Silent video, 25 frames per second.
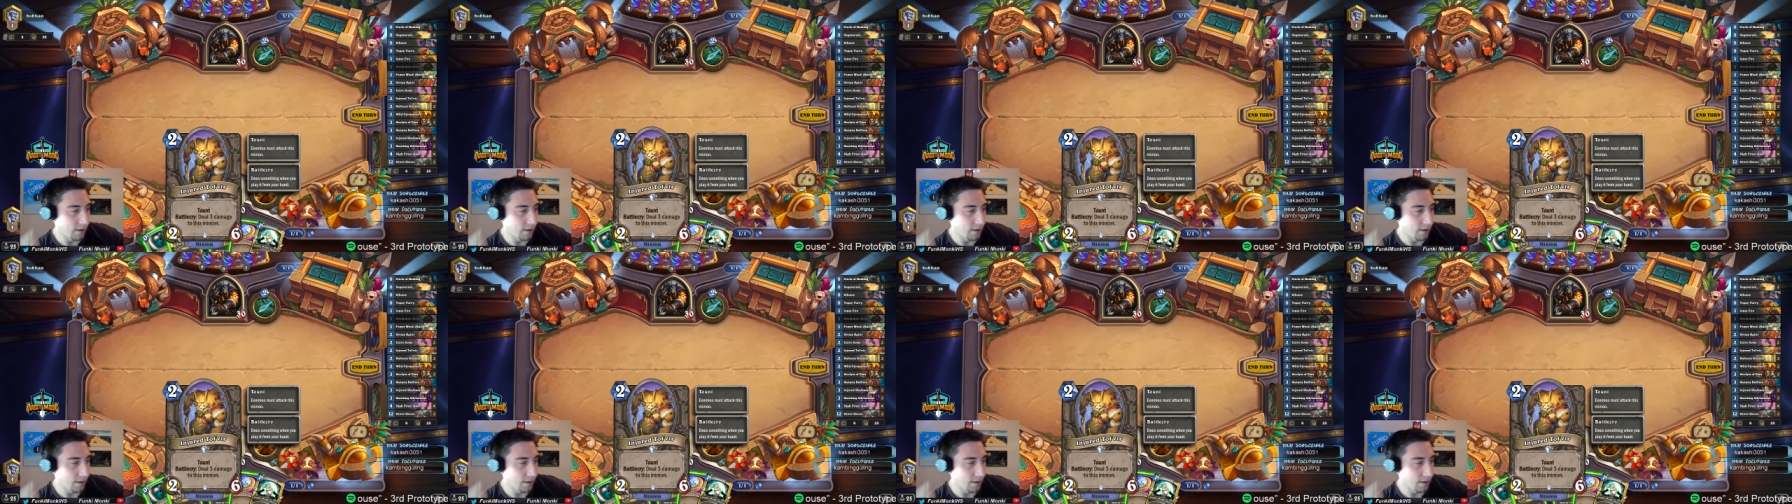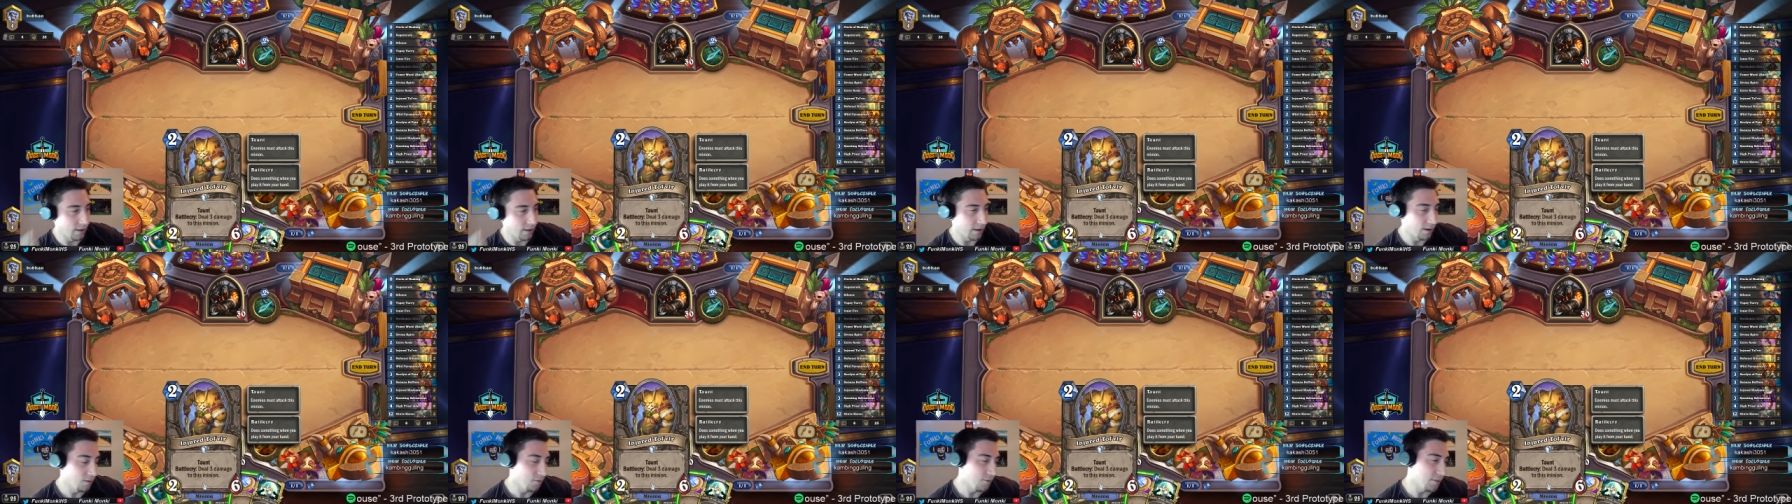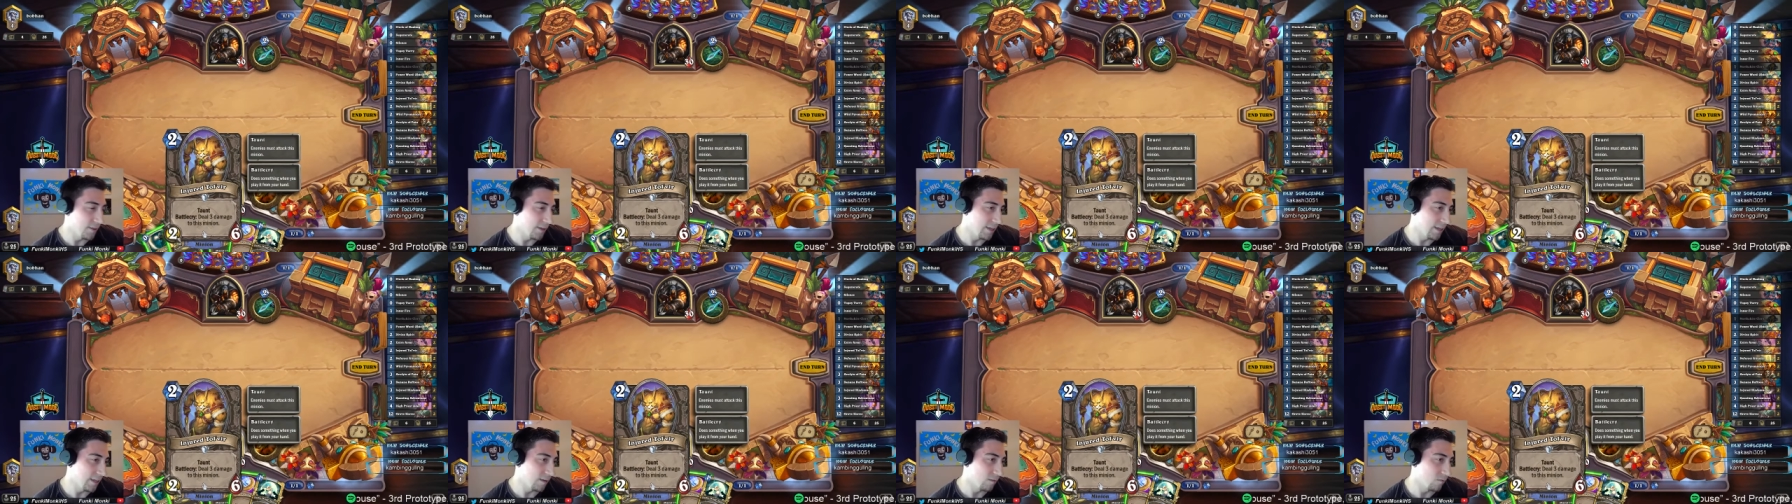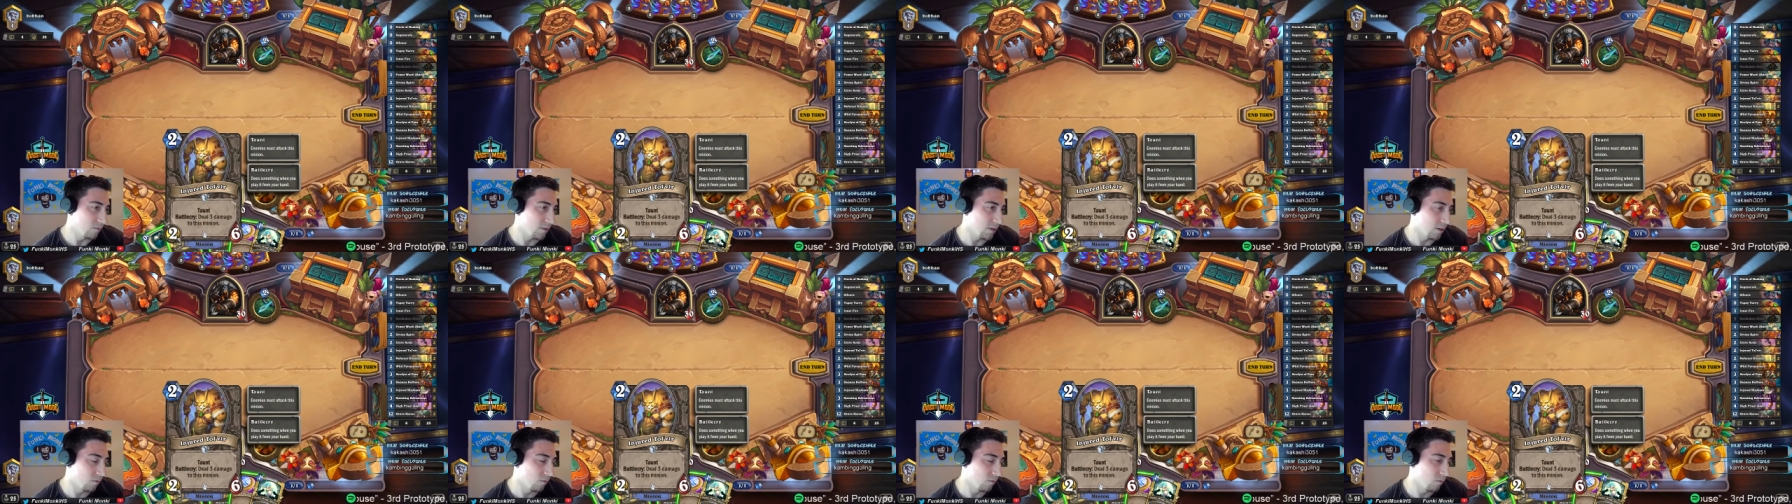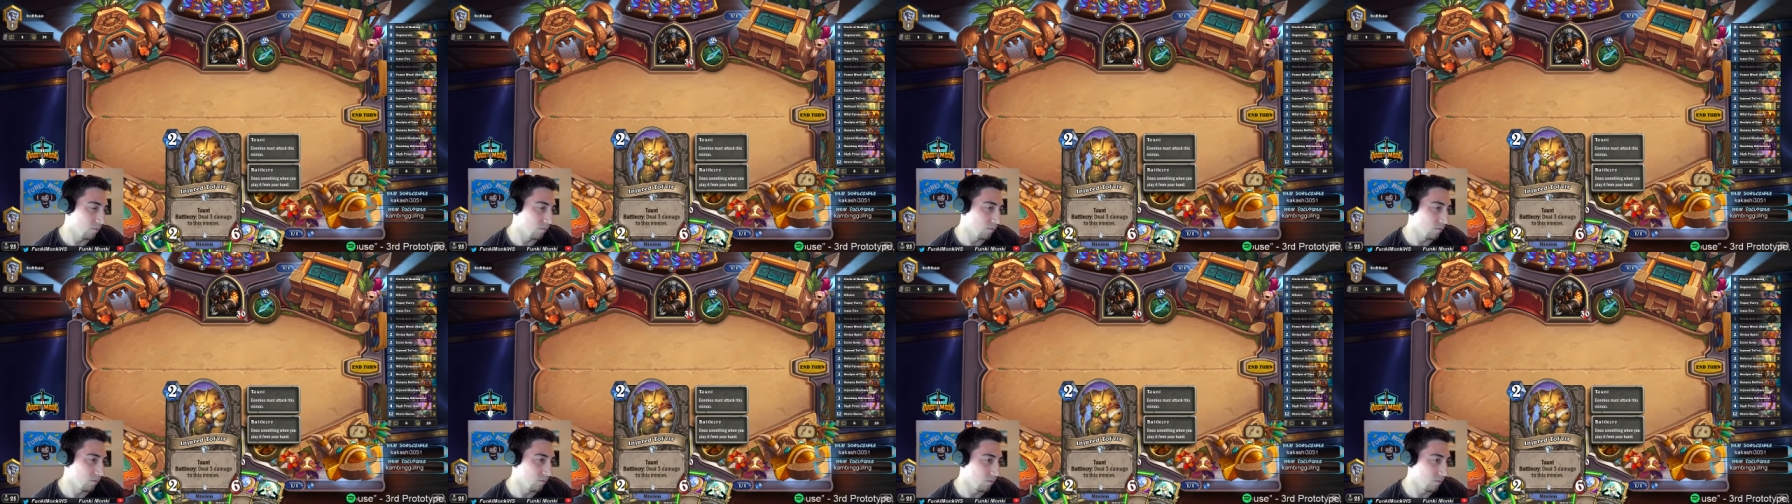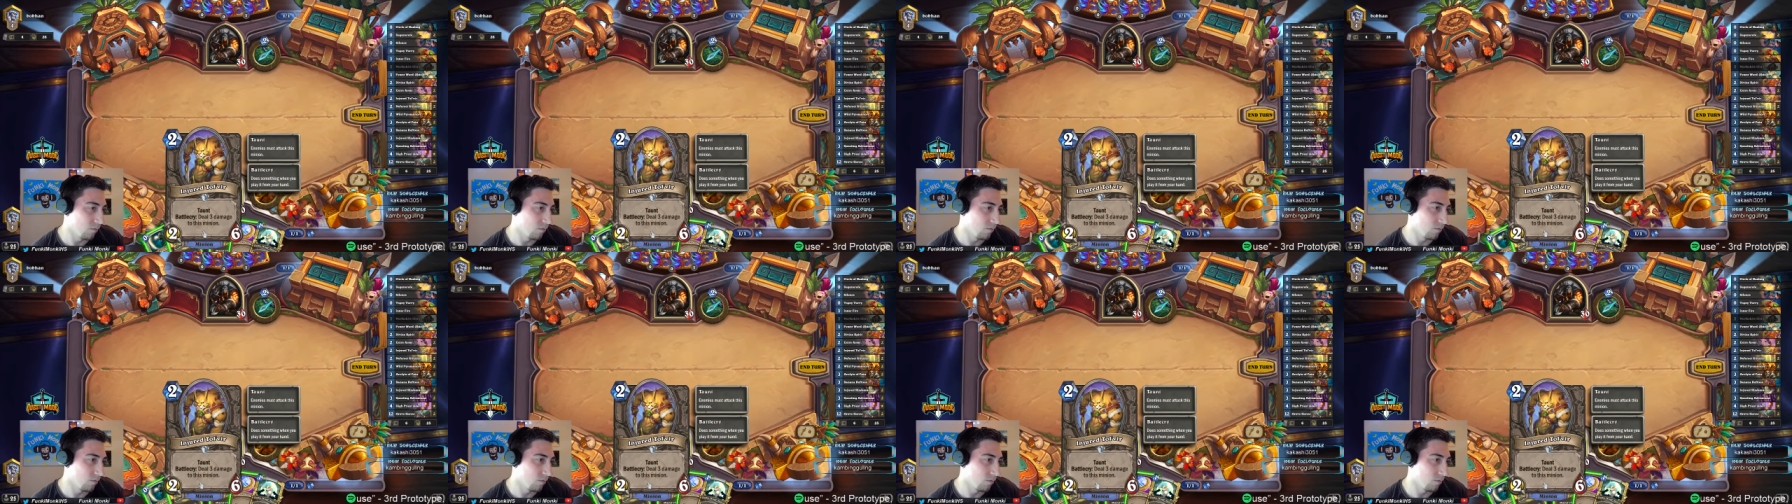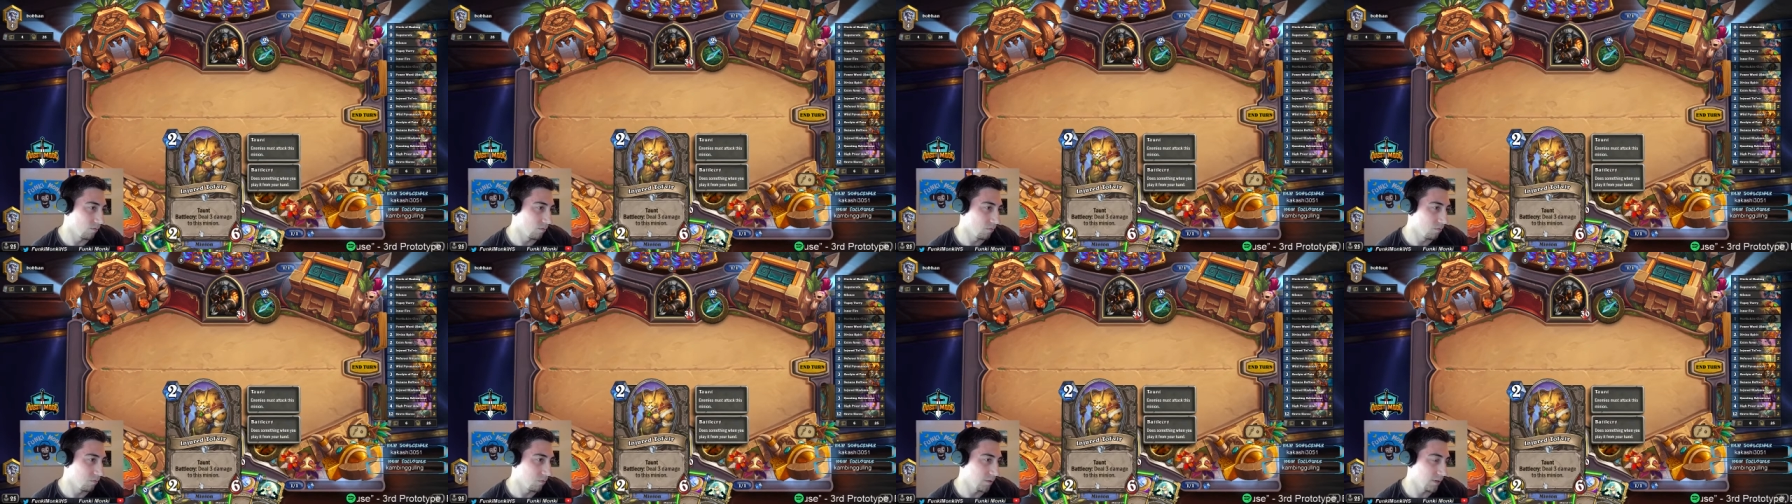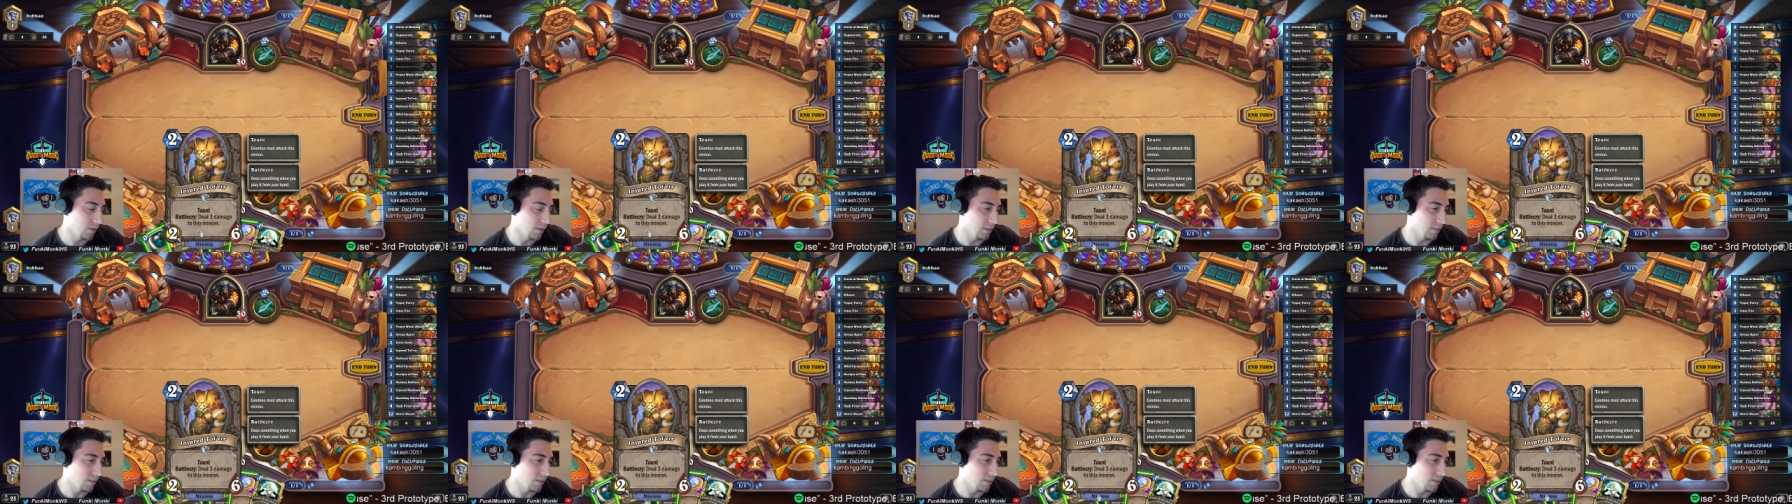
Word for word: I don't think he can really